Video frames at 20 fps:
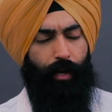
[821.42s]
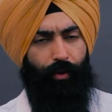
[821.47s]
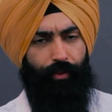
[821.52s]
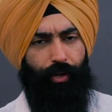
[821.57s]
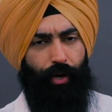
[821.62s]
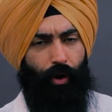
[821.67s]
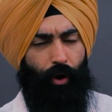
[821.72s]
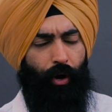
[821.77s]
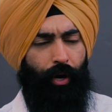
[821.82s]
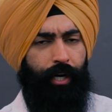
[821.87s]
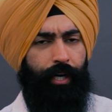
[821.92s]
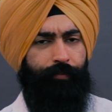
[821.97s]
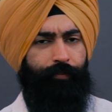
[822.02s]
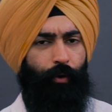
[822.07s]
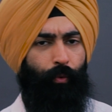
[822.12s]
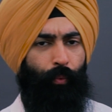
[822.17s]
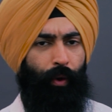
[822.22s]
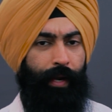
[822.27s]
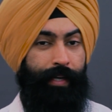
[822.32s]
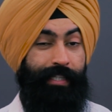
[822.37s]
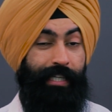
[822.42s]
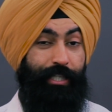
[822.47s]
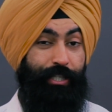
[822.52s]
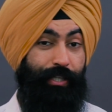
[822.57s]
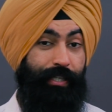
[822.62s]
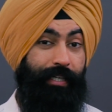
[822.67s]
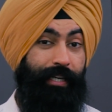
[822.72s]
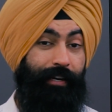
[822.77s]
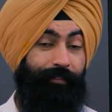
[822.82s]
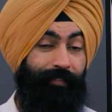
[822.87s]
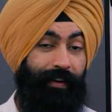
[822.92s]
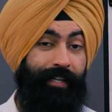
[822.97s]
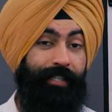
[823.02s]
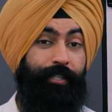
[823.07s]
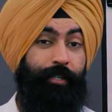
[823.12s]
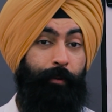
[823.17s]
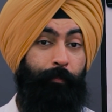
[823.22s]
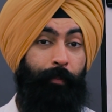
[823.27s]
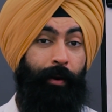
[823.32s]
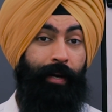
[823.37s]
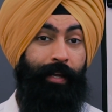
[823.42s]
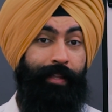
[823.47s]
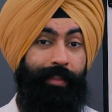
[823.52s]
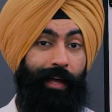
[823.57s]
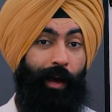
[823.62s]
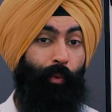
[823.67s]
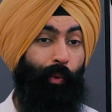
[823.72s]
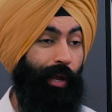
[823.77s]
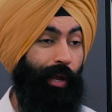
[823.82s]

Now, there are different ways that you can invest your money. That